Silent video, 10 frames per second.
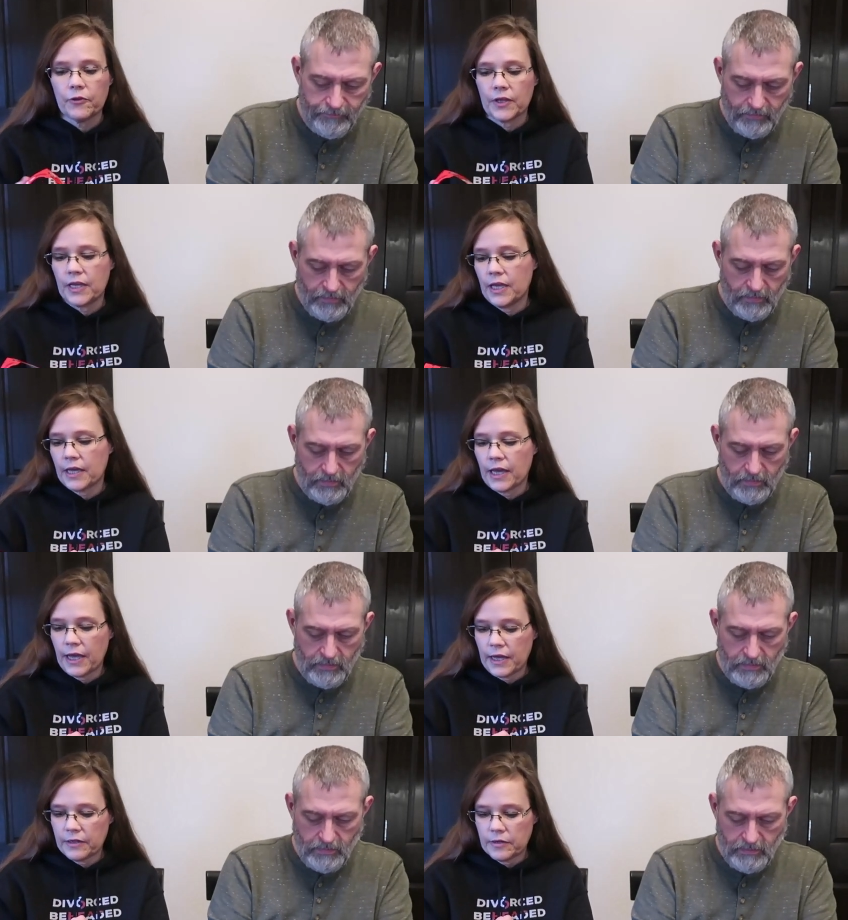Speaker 1: for the Kit
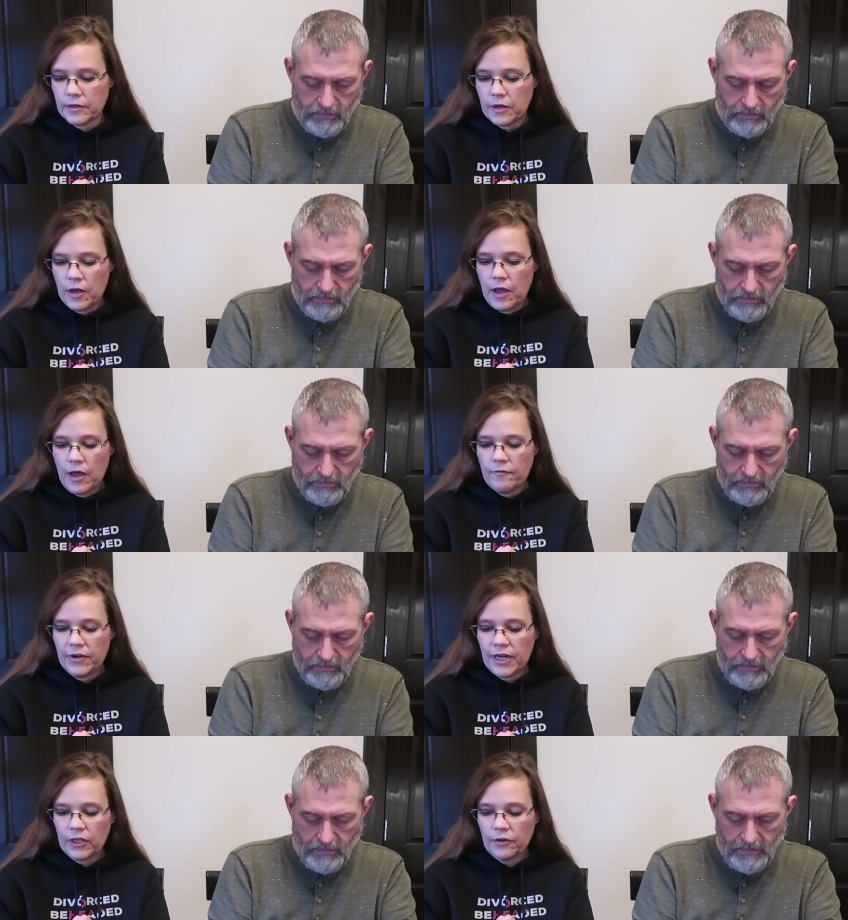Kat,
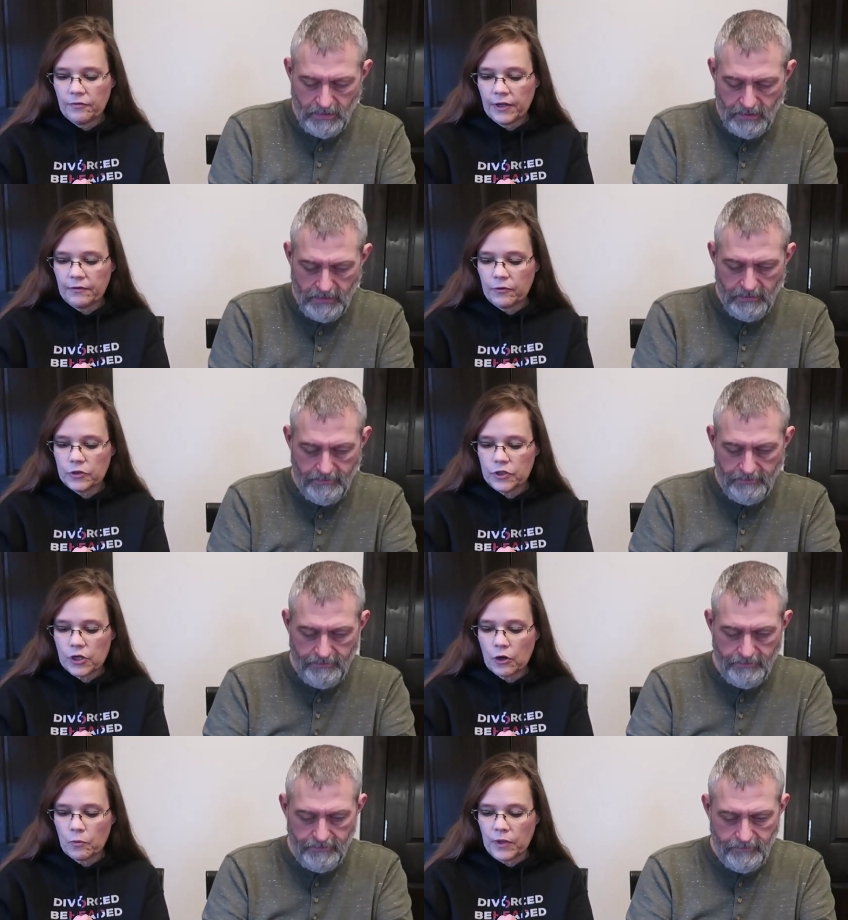vanilla flavored
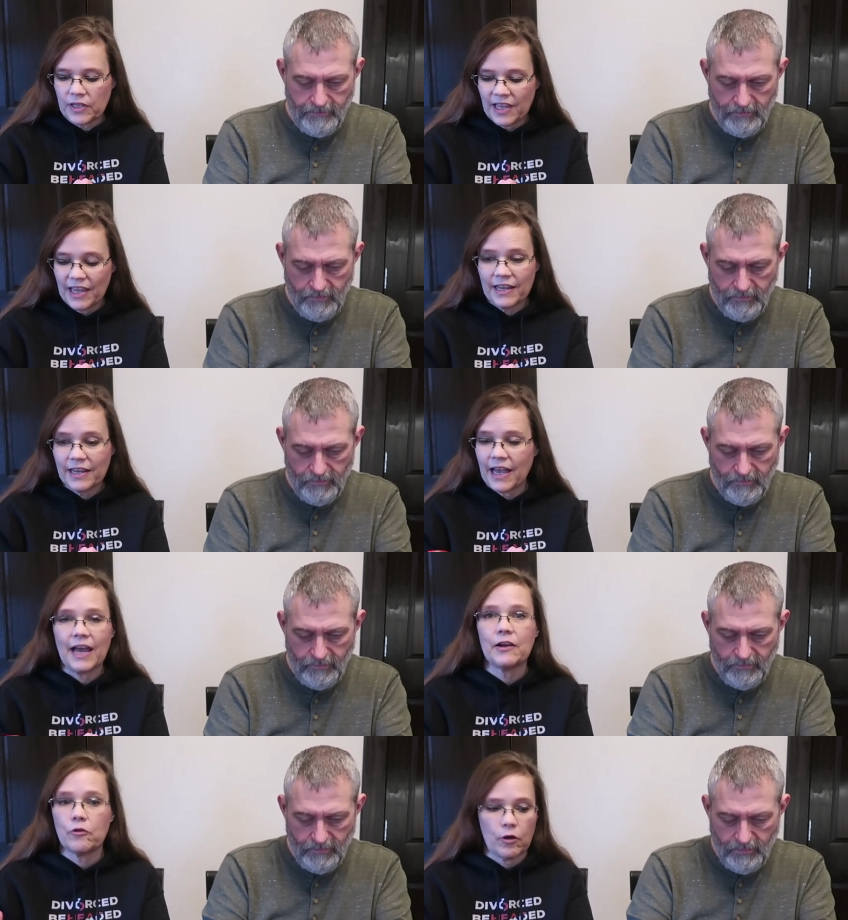dessert with Kit
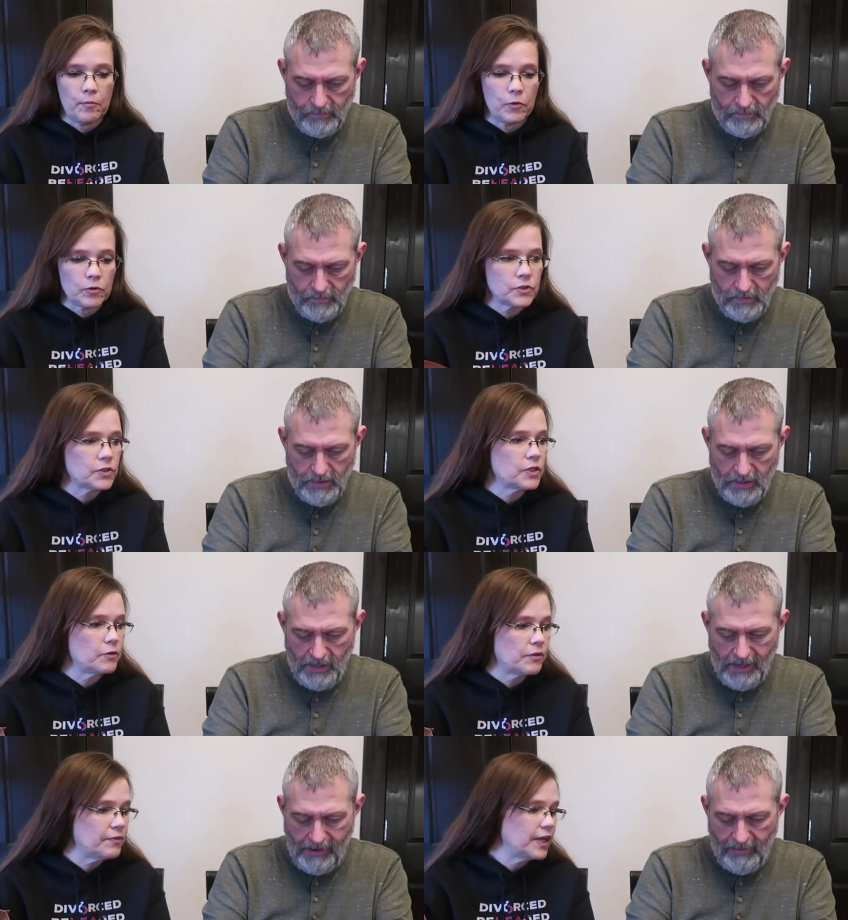Kat crumbles. So
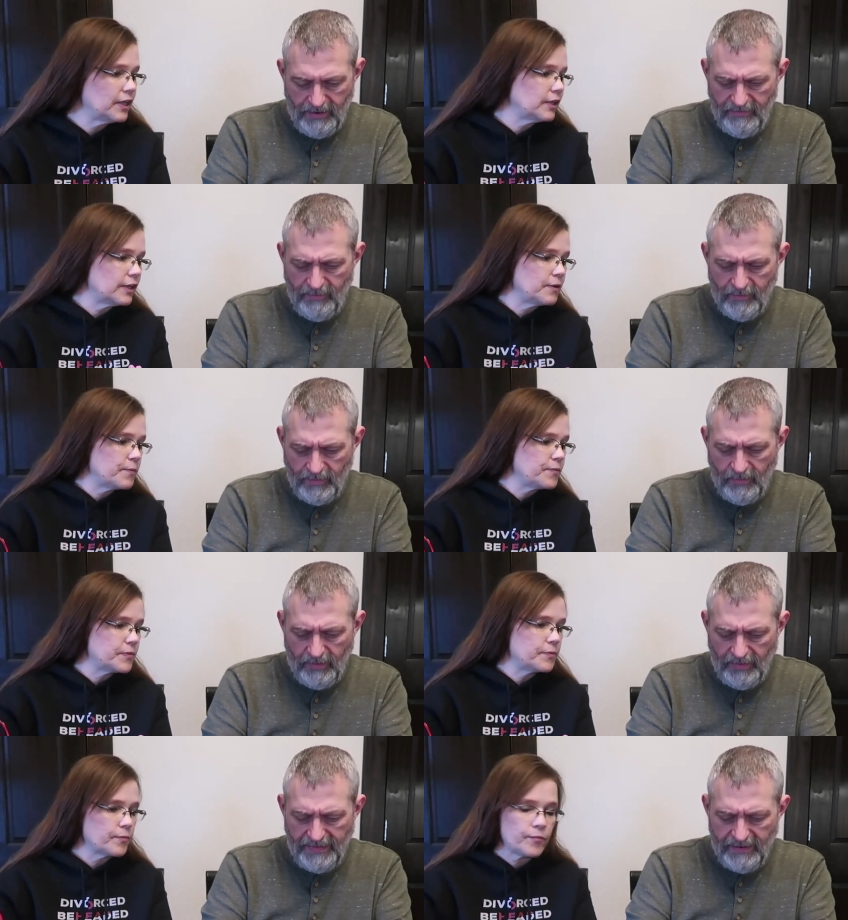the vanilla.
Speaker 2: I
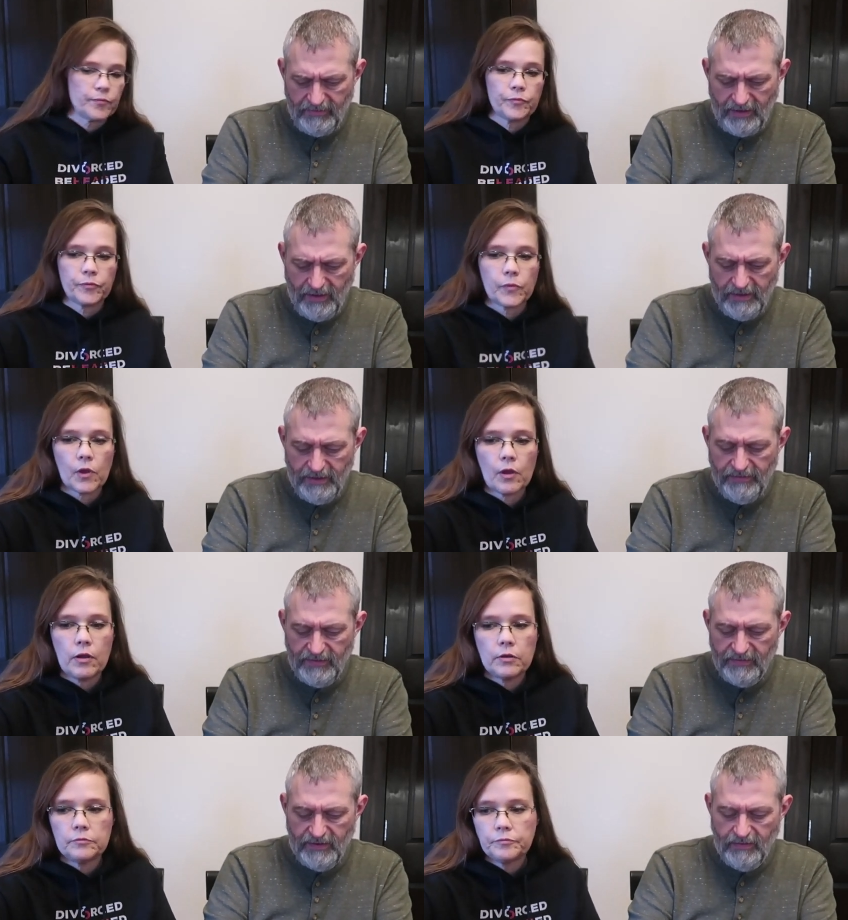wonder why they don't call. You
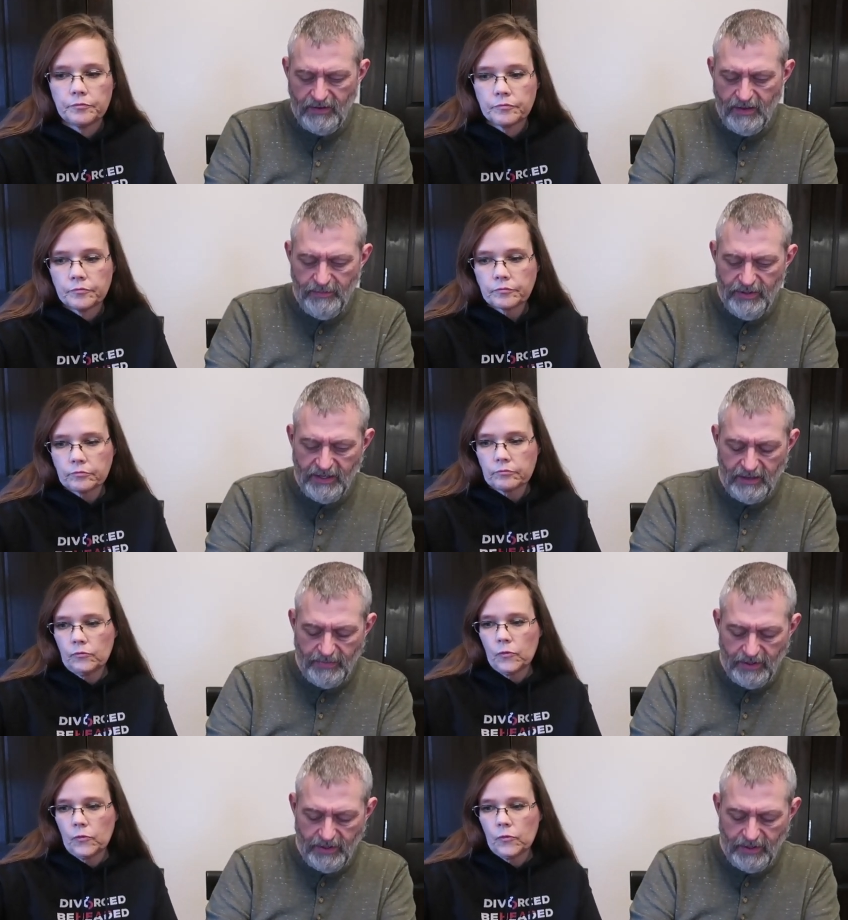think they don't call it pudding on